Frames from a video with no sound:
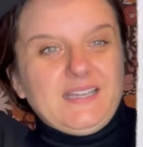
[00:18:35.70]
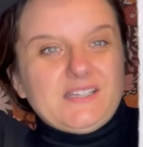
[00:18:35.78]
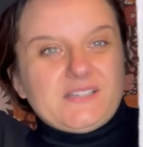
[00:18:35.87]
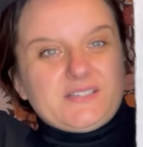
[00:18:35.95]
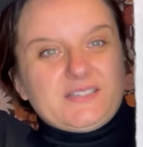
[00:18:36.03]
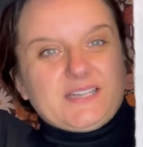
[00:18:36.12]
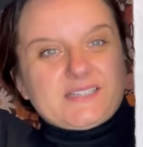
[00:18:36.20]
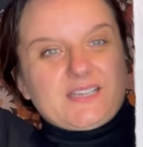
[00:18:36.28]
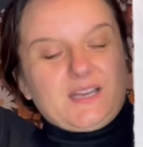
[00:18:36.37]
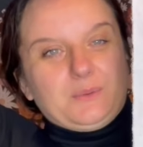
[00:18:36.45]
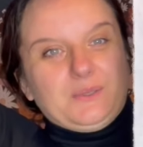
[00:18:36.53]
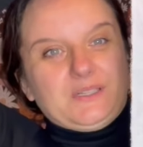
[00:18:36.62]
So that's
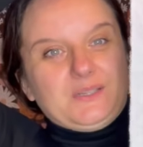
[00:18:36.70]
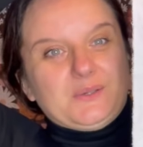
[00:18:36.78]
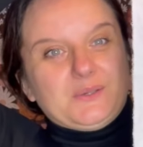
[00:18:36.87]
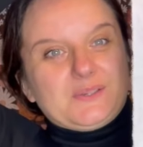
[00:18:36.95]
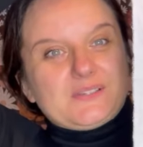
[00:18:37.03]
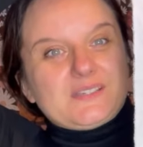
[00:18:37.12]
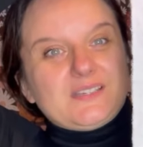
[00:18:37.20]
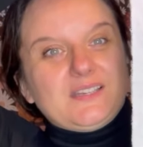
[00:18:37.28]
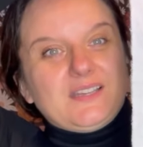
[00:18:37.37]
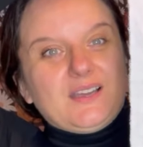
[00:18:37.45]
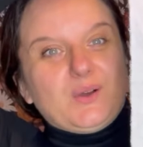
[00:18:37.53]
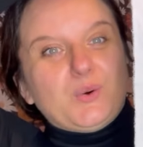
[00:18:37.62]
how it looks
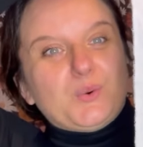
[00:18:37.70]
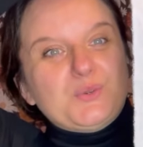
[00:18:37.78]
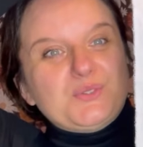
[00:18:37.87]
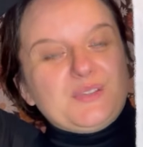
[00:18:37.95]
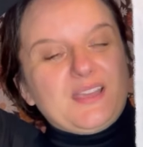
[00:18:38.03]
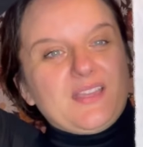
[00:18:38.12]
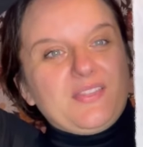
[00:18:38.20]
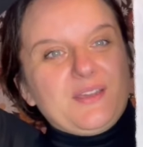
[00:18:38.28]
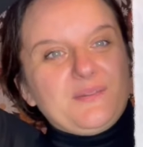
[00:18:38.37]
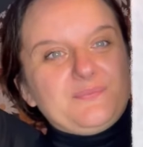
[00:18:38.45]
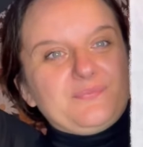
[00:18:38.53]
all together.